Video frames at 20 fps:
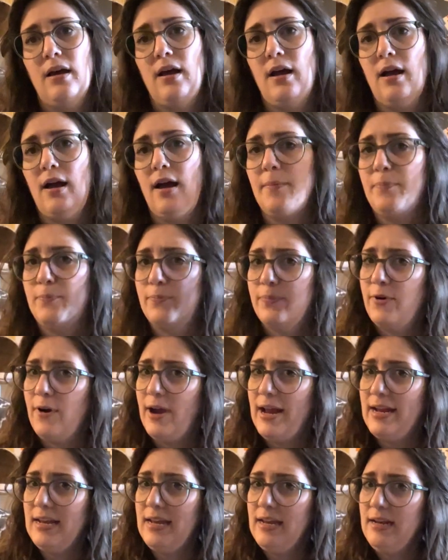
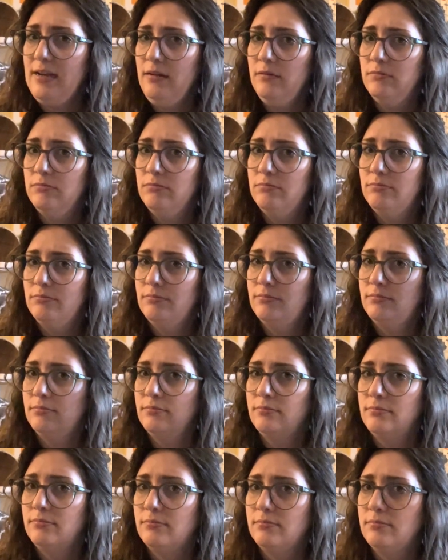Upgraded.
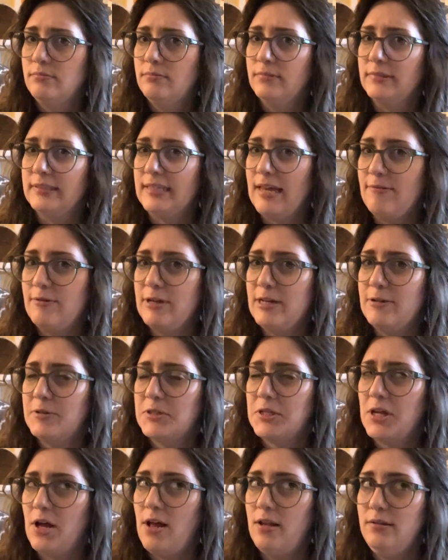Is that what it was
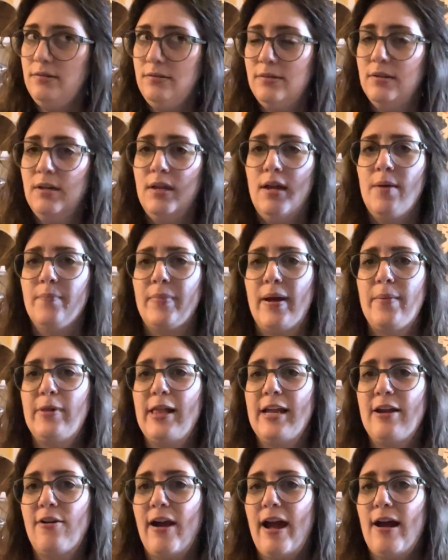called? By
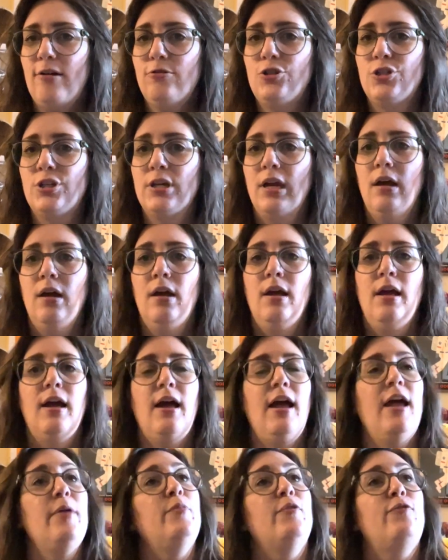Blake Crouch.
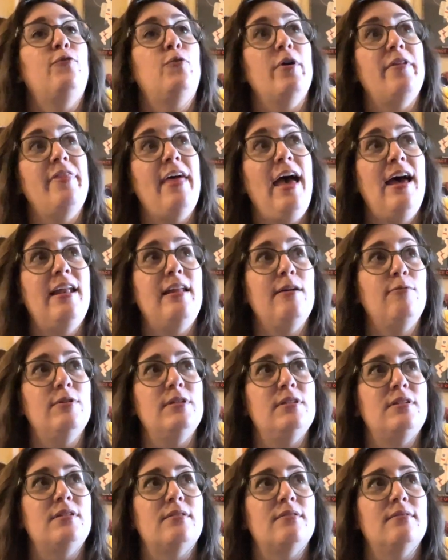And before that, it was